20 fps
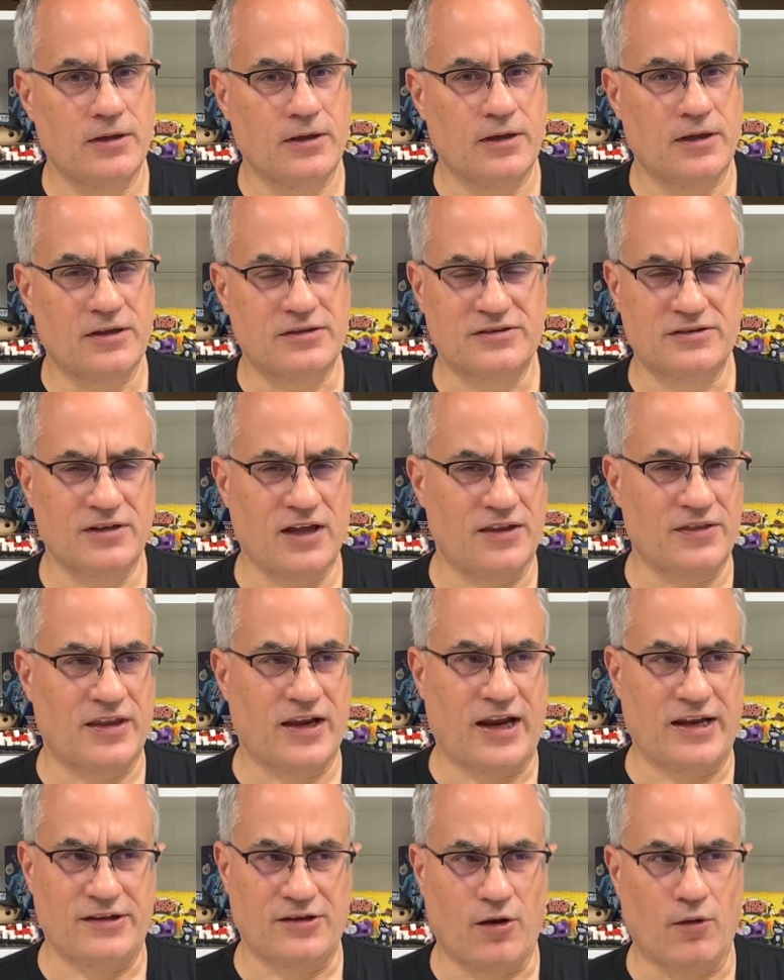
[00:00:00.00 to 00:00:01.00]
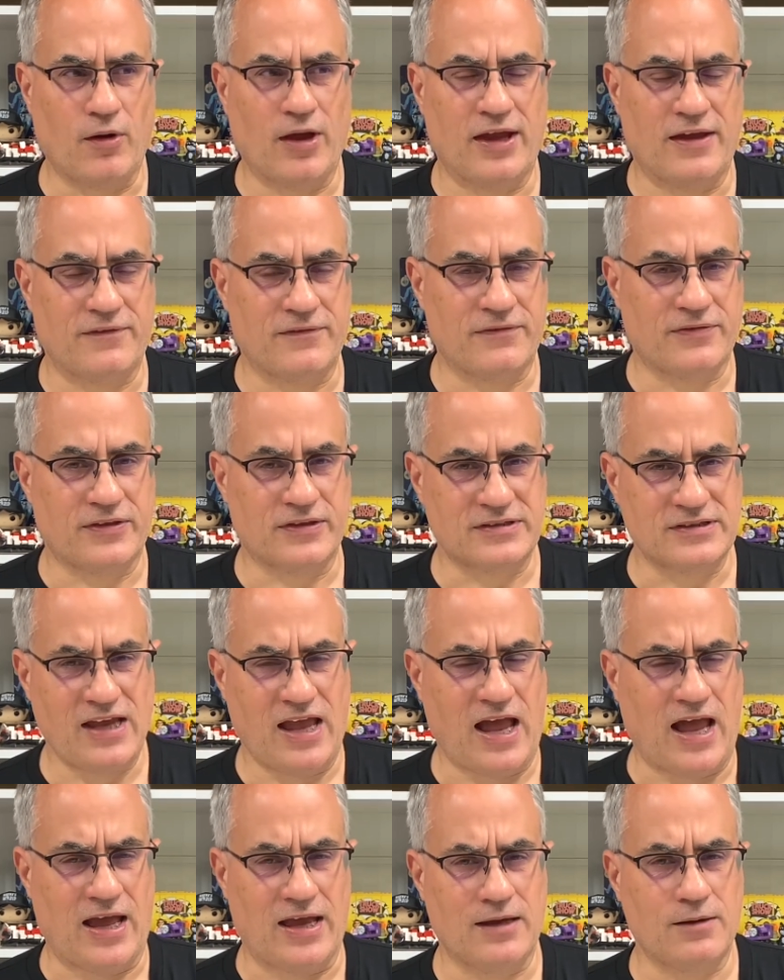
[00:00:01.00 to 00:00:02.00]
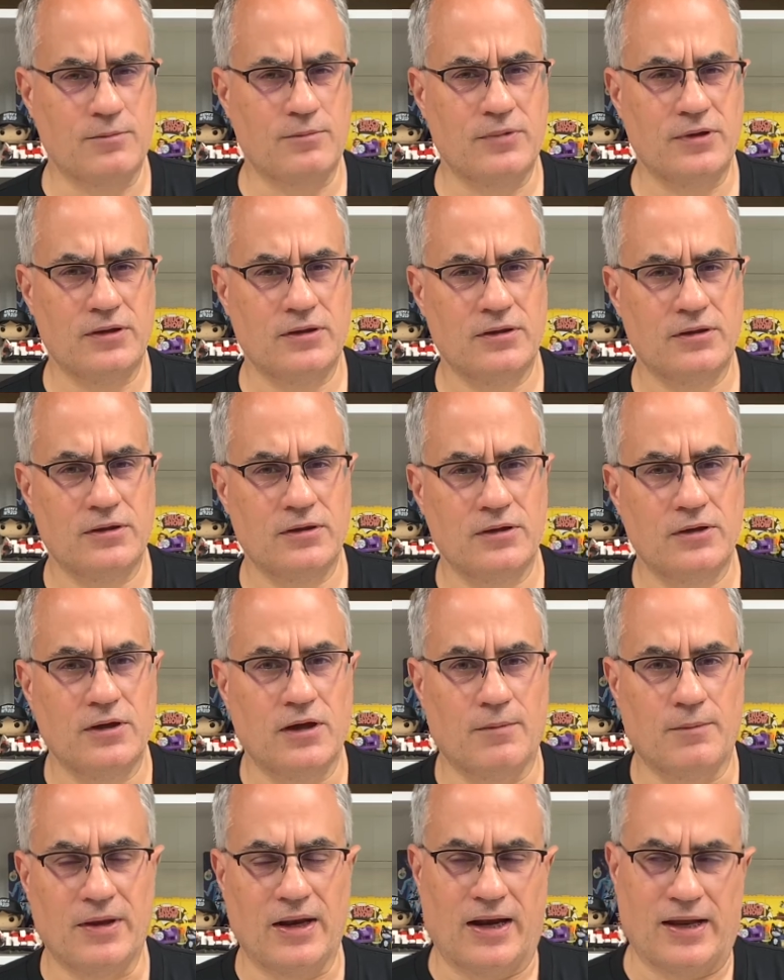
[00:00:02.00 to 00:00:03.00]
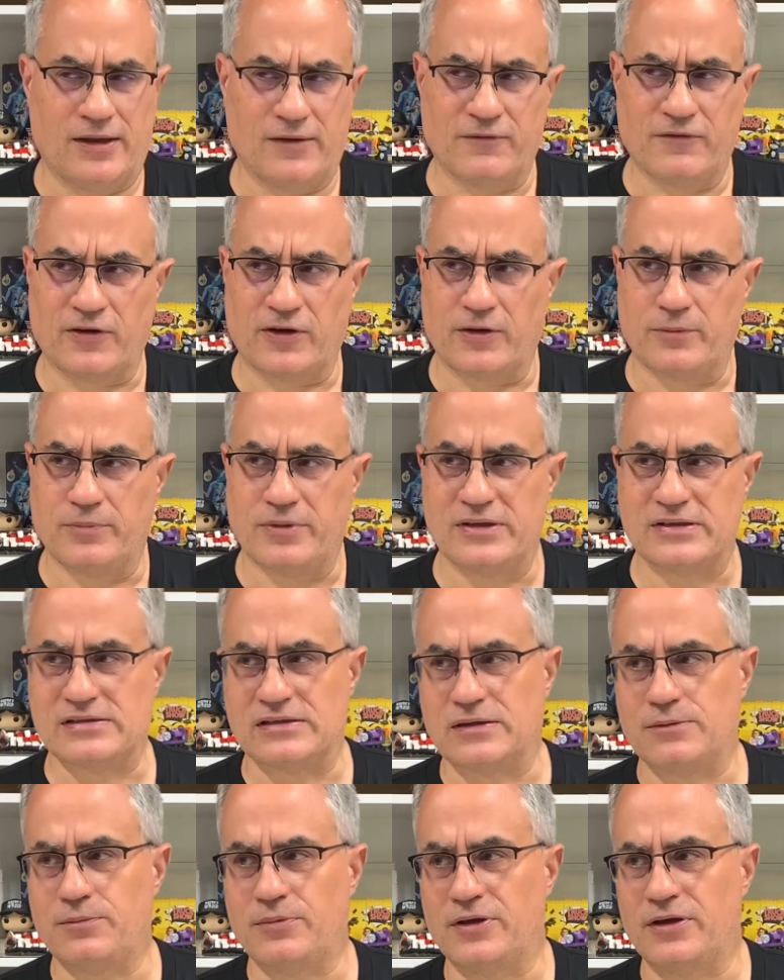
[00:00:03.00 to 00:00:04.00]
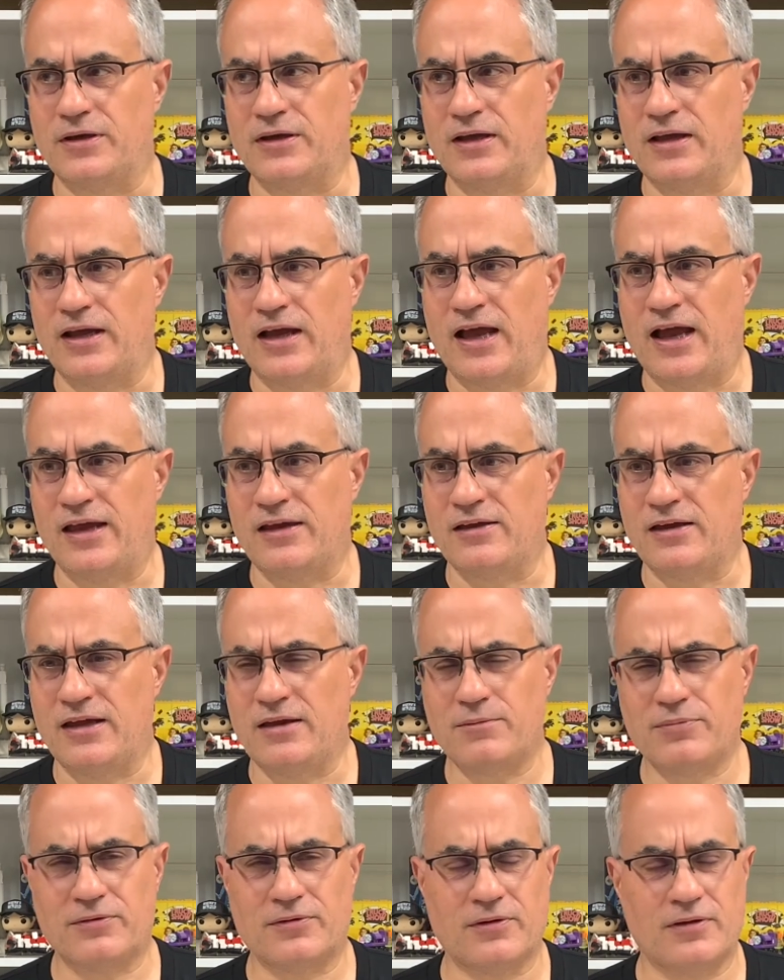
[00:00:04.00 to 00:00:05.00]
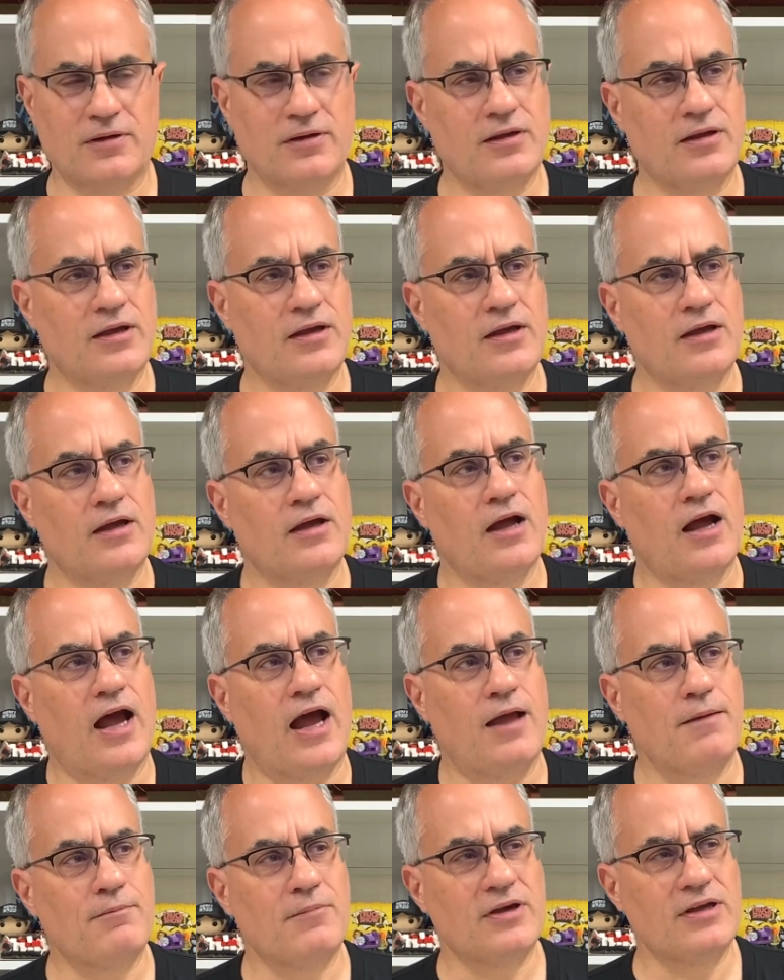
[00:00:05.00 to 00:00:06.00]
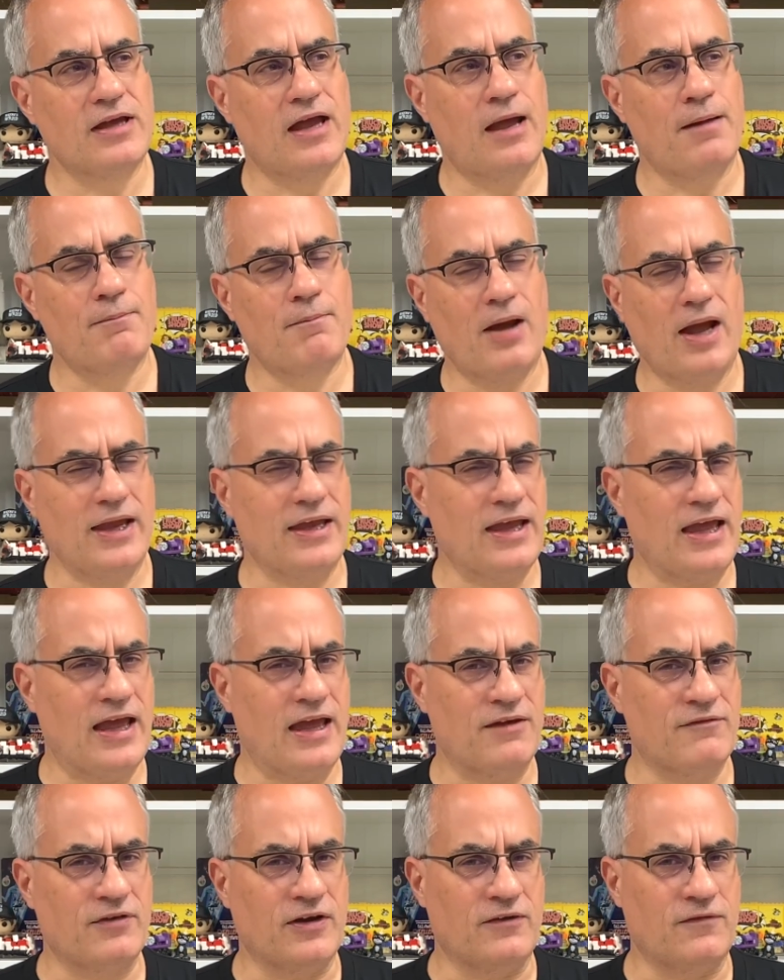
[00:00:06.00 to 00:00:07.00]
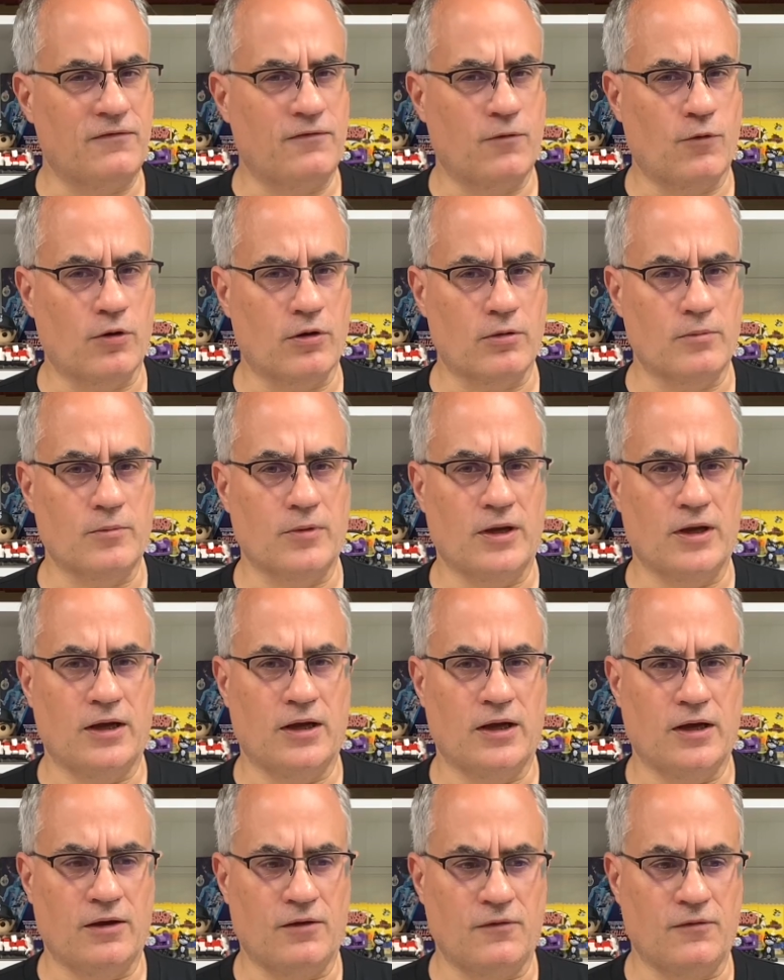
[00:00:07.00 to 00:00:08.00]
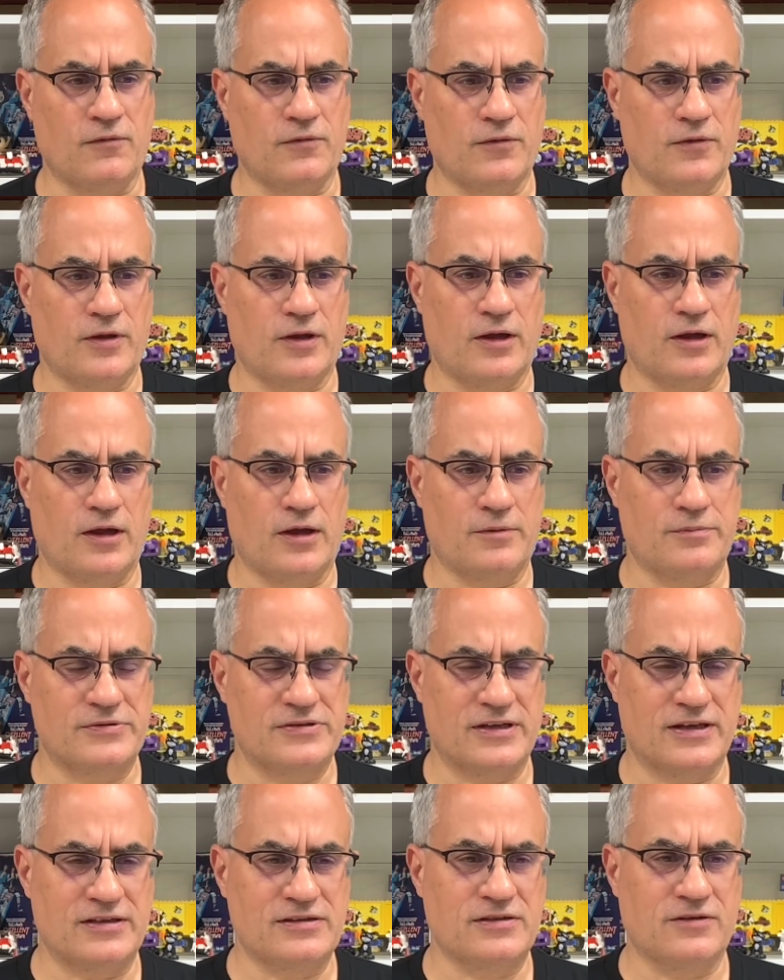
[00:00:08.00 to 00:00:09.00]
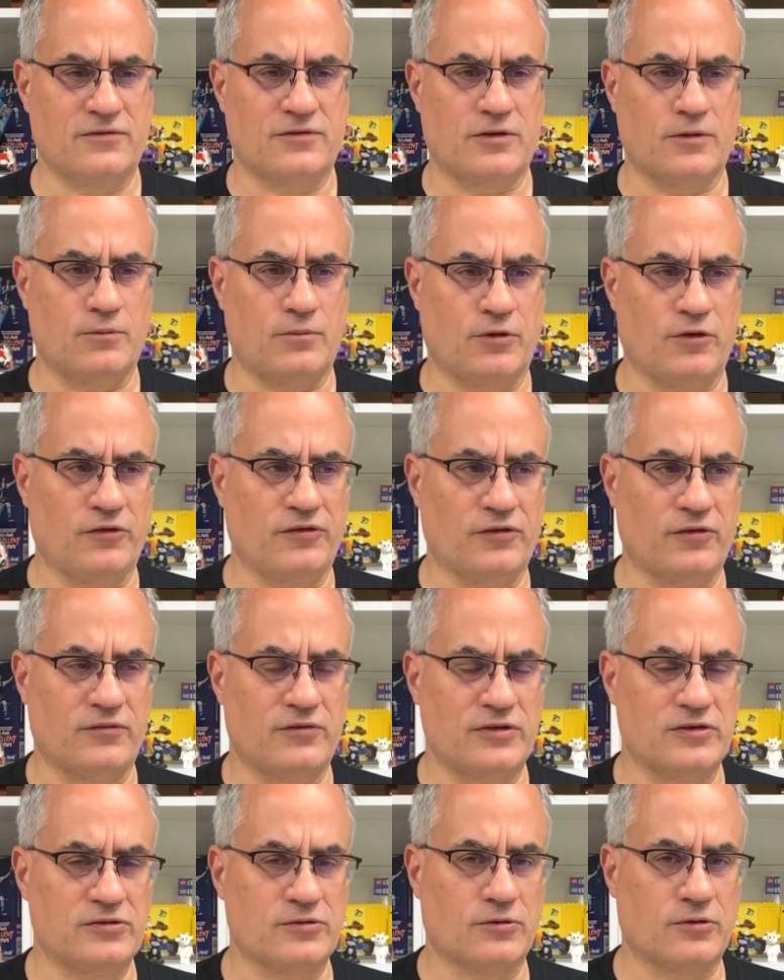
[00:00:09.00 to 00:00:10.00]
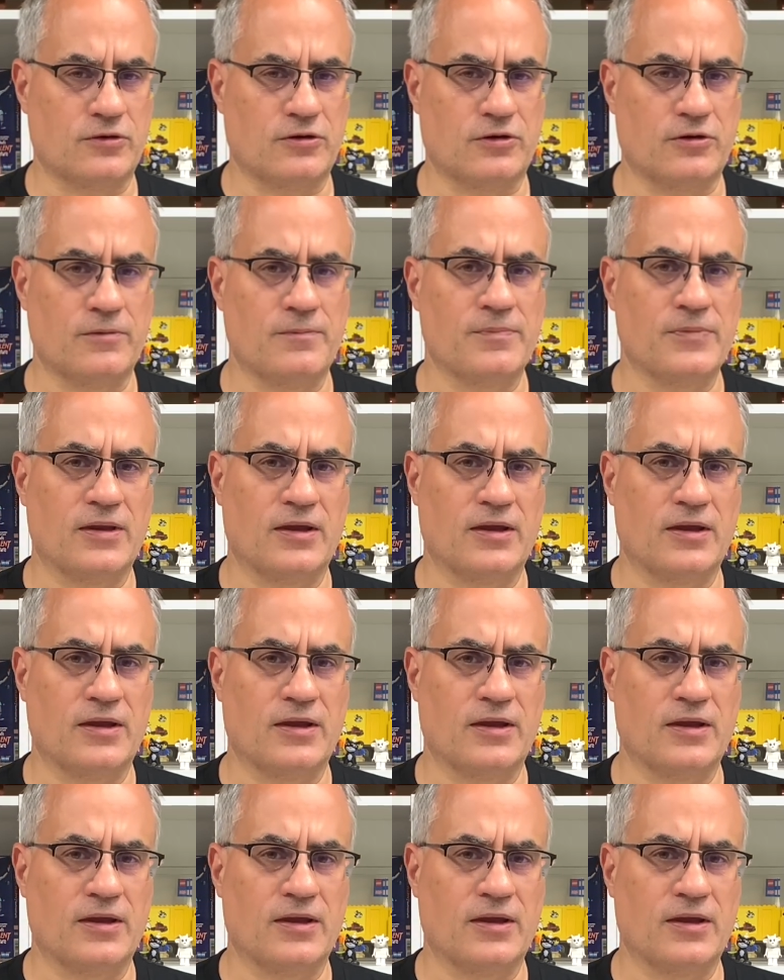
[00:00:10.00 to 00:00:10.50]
It's not that I don't have the time. I mean, I am very busy, but I might have a form of obsessive compulsive disorder.